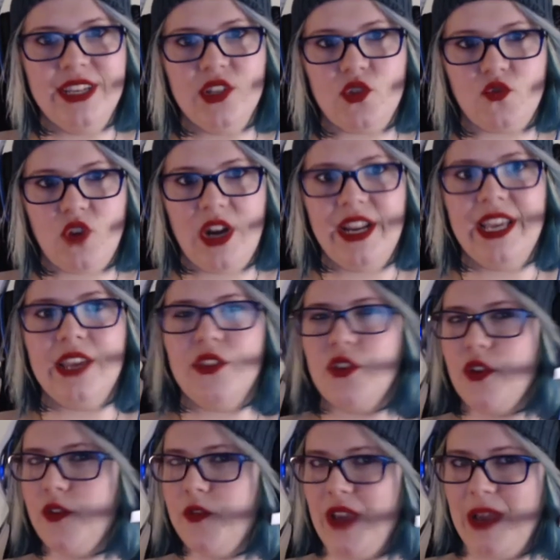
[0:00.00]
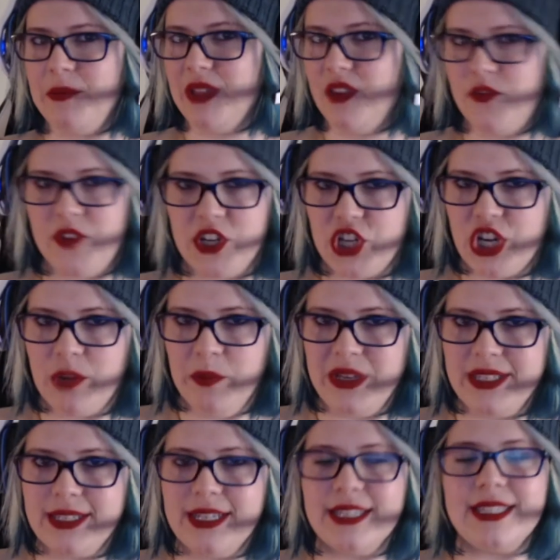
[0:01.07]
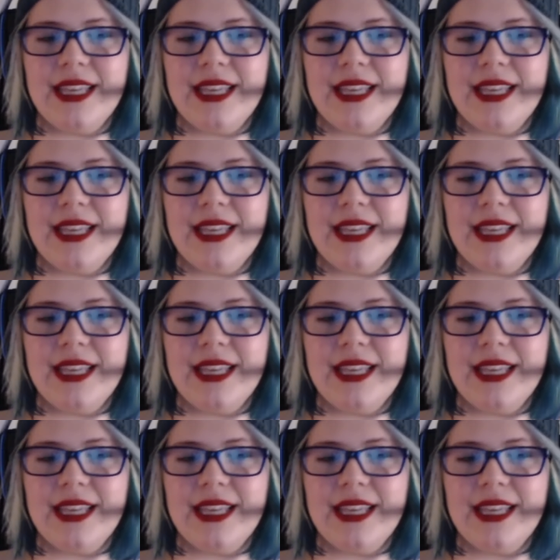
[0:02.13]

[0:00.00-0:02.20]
is running their family fishing business.